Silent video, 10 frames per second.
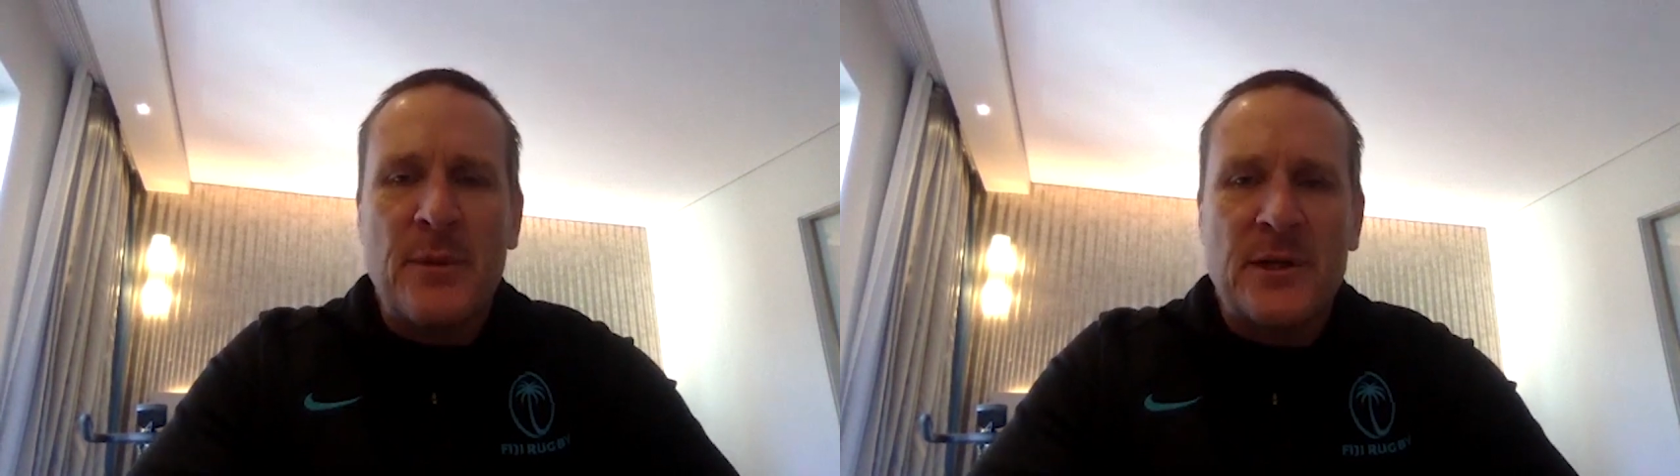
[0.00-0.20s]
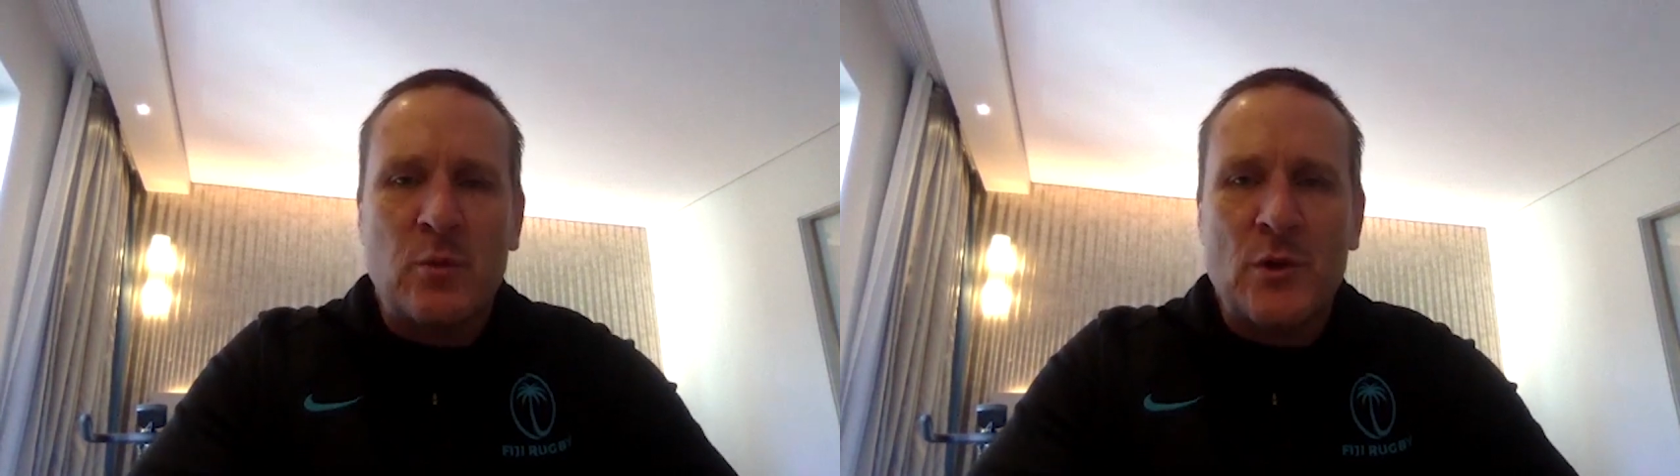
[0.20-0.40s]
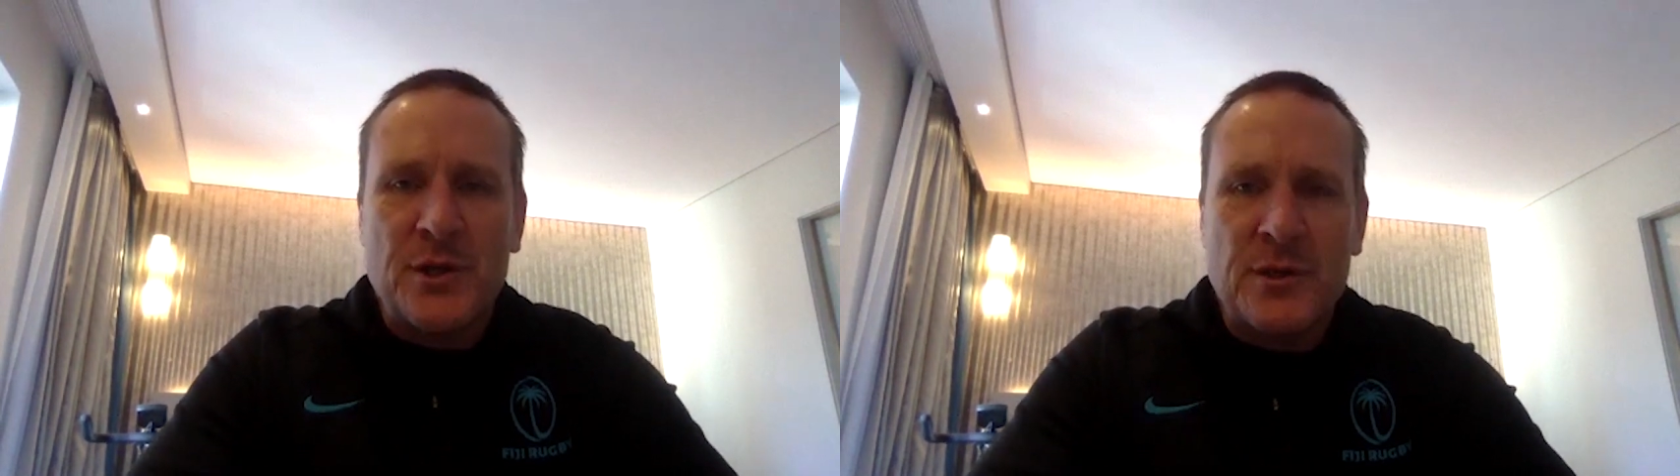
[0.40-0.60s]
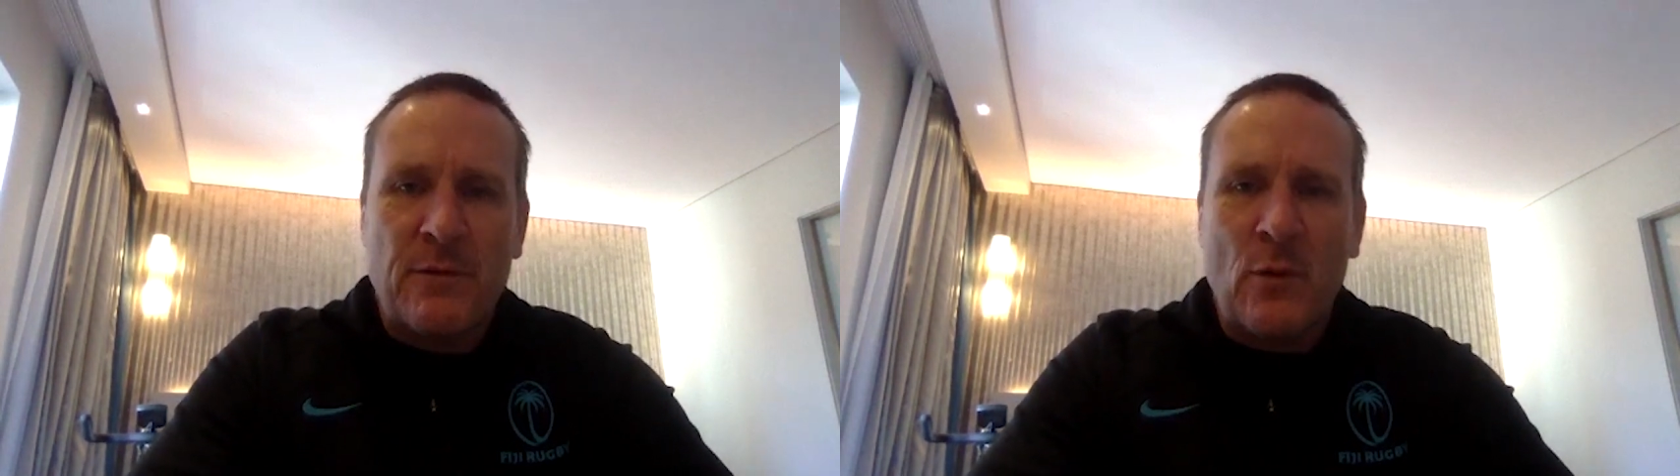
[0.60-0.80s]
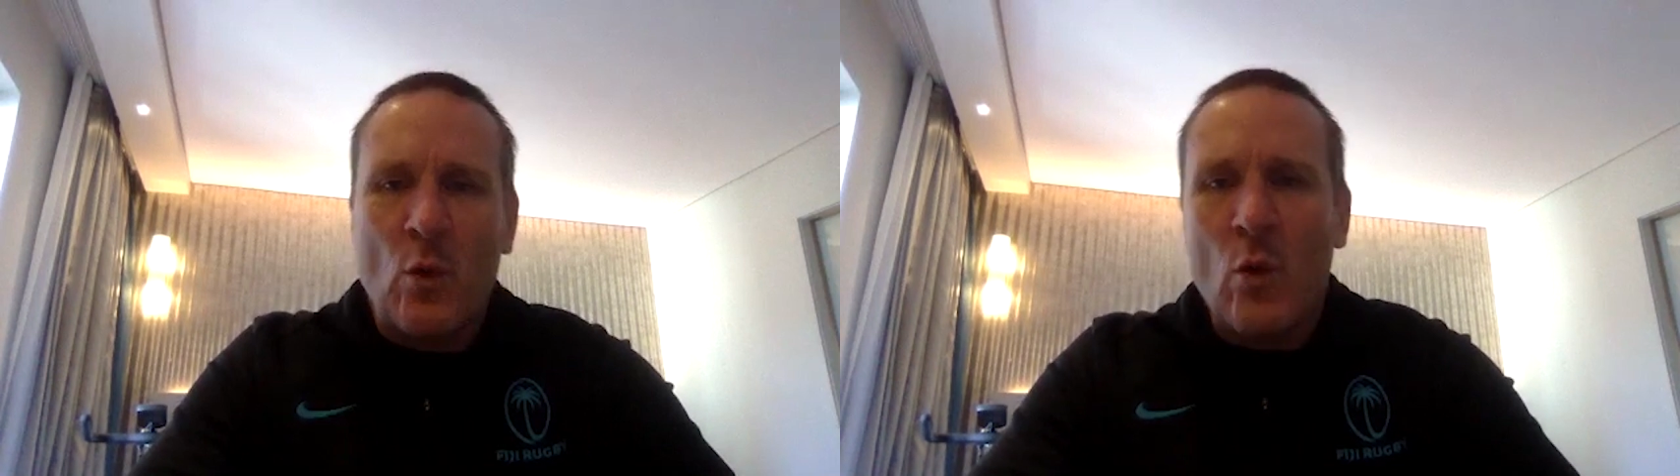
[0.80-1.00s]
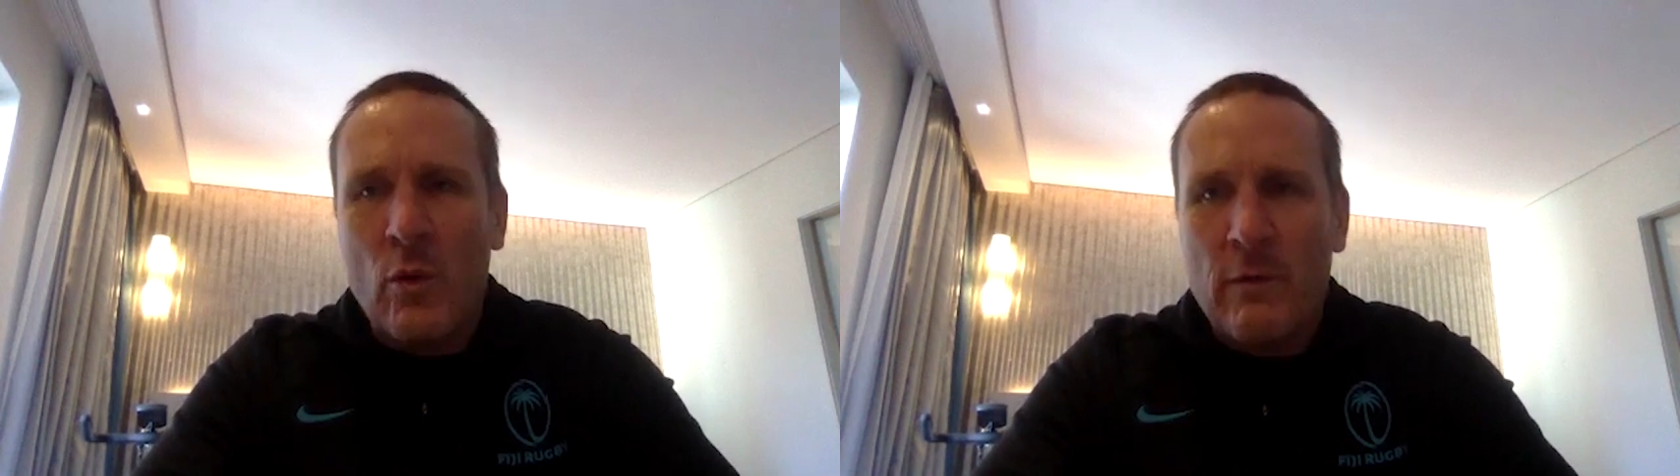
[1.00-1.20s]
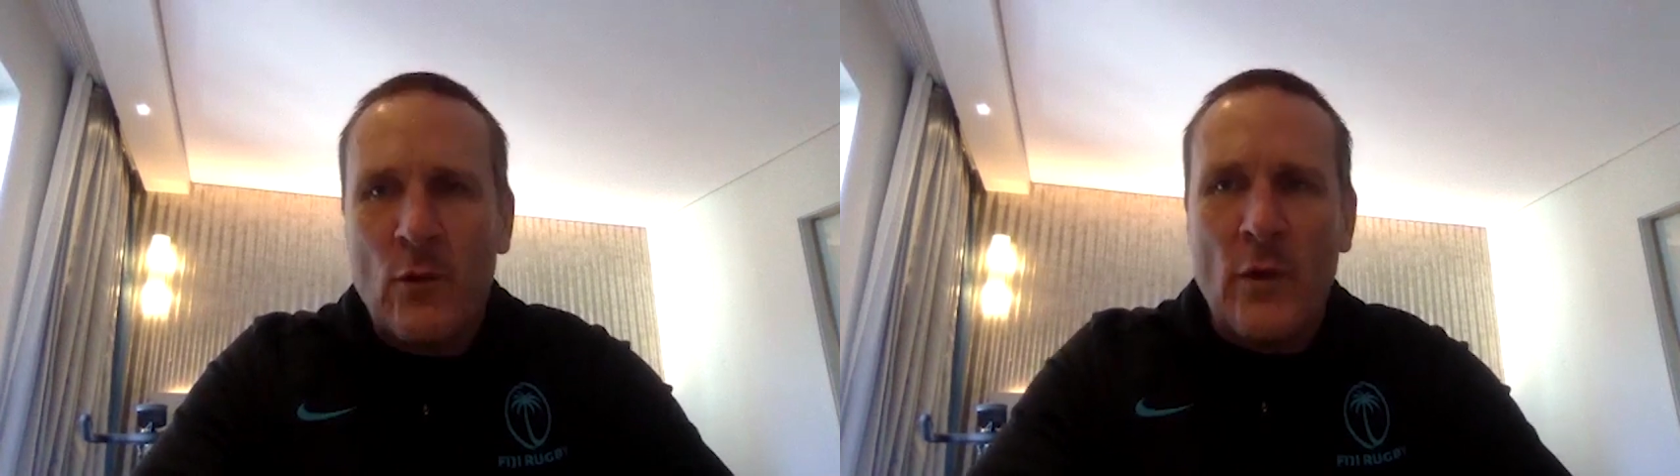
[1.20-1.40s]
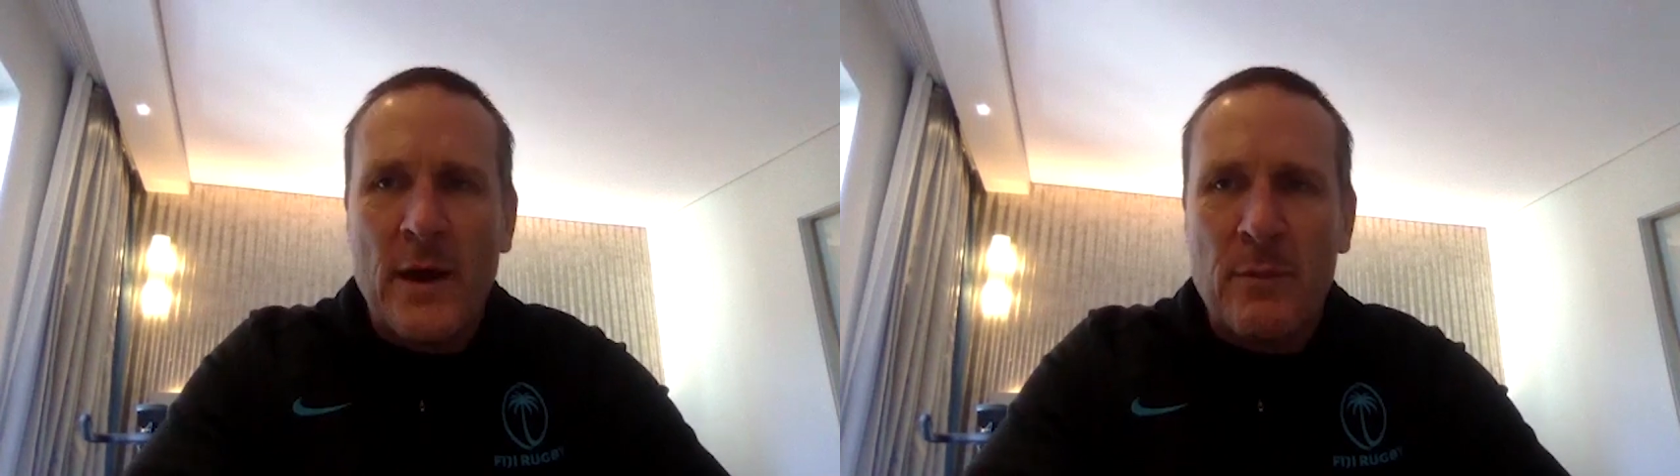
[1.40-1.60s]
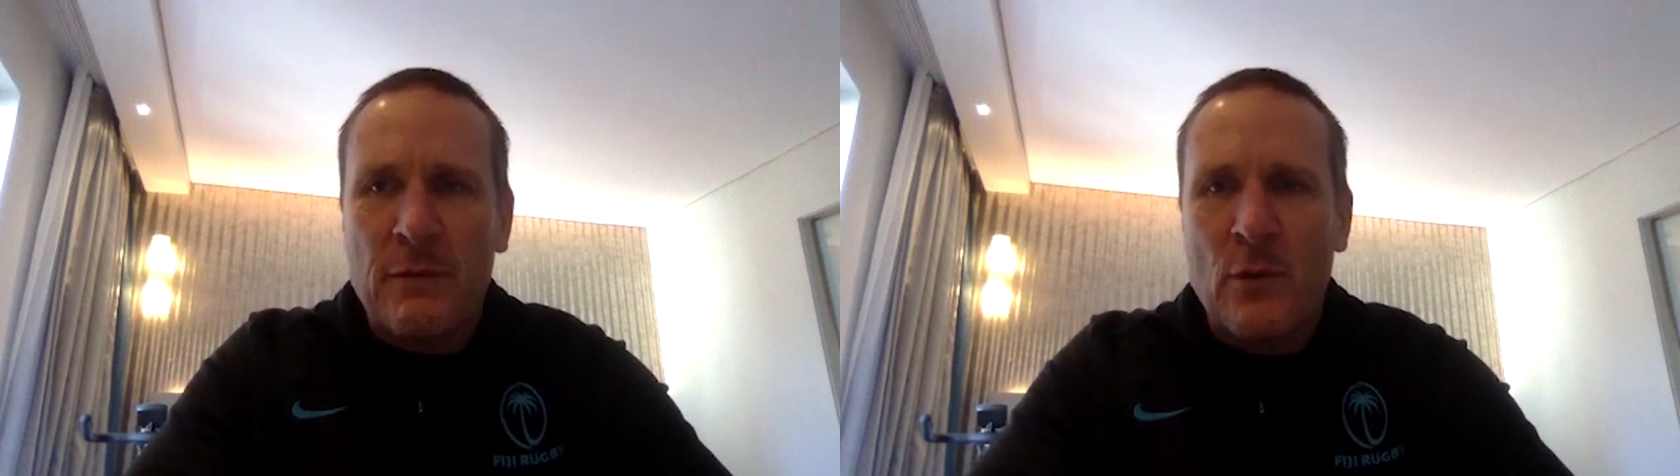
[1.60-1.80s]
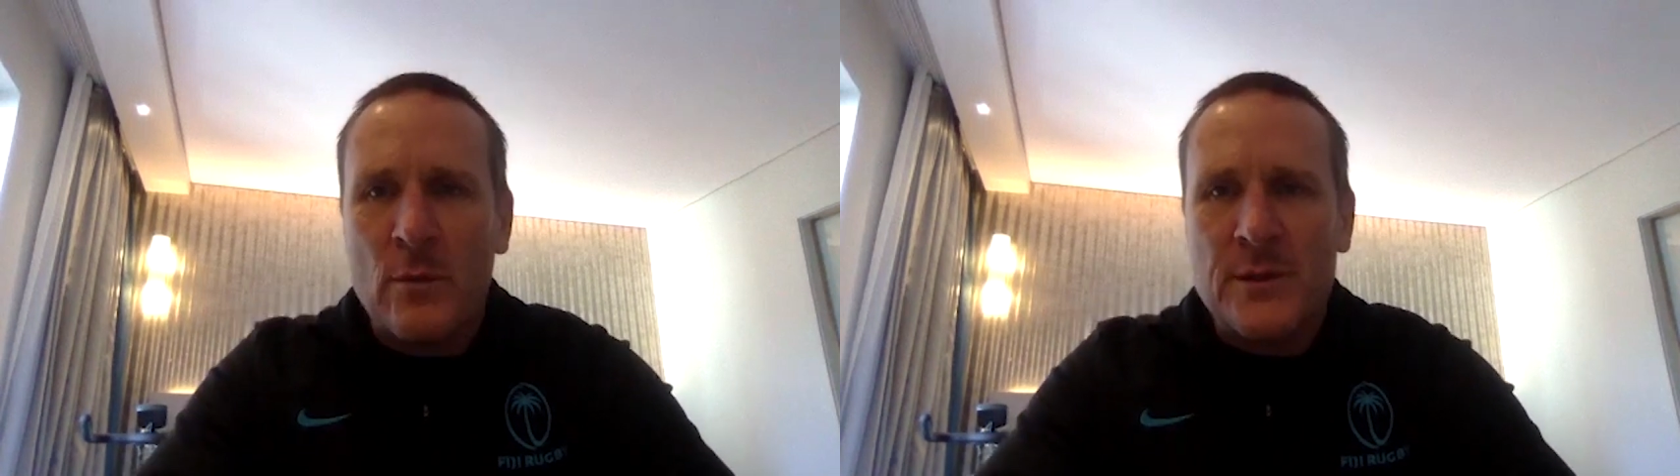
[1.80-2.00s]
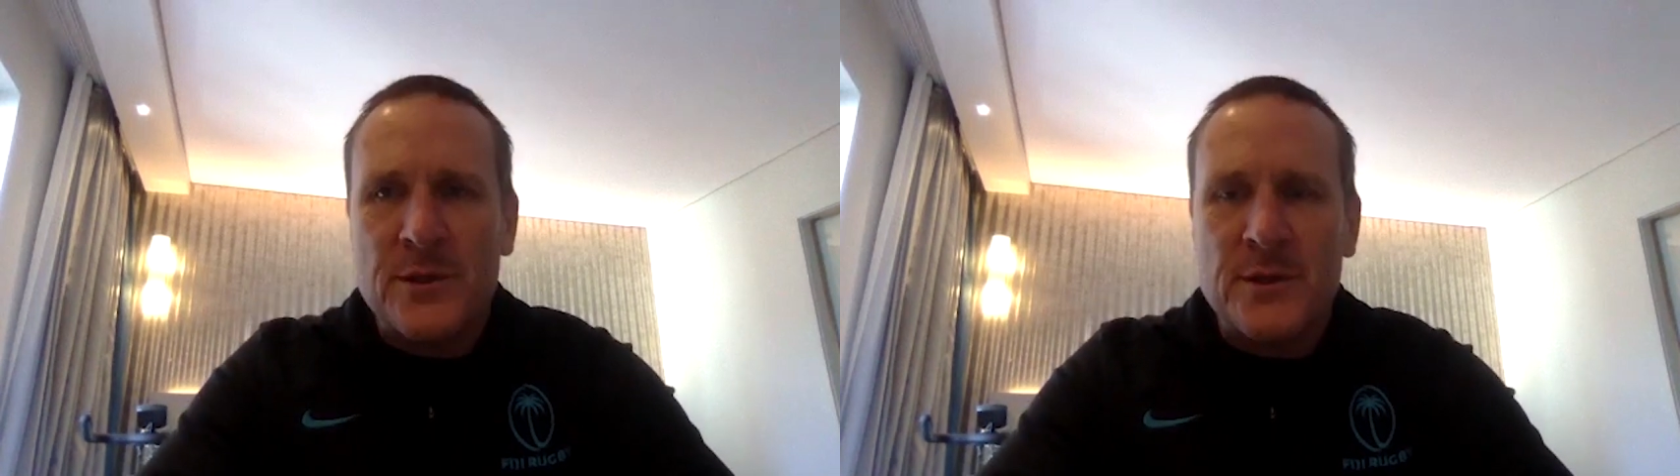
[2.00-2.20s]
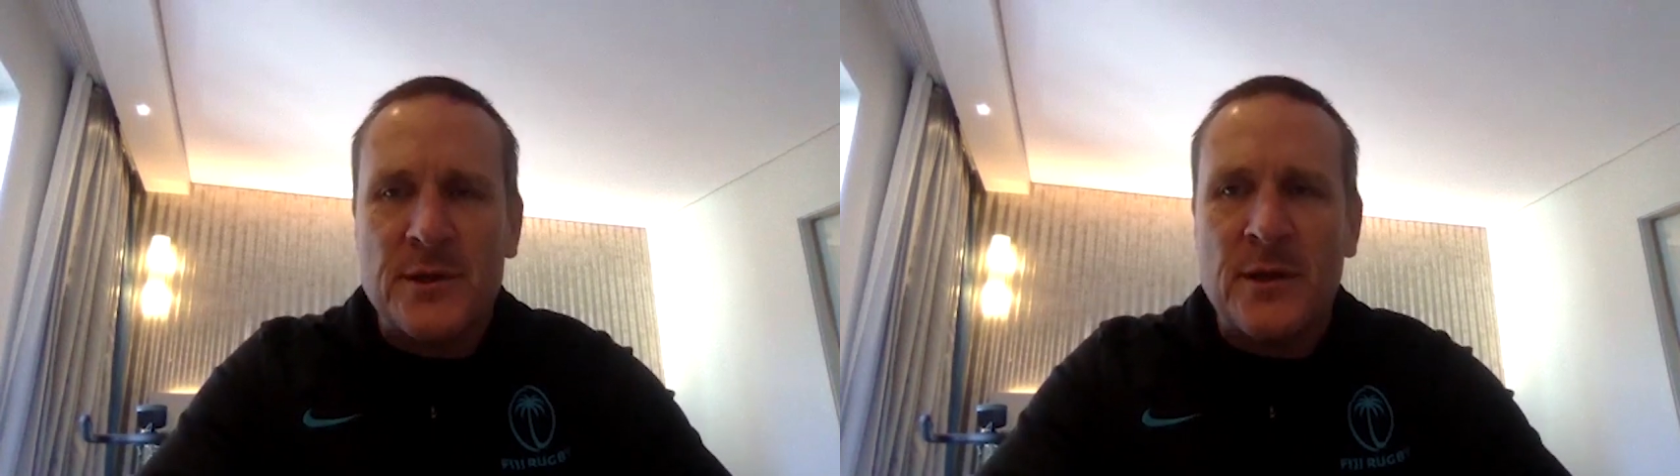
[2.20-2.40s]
best wishes for their performances.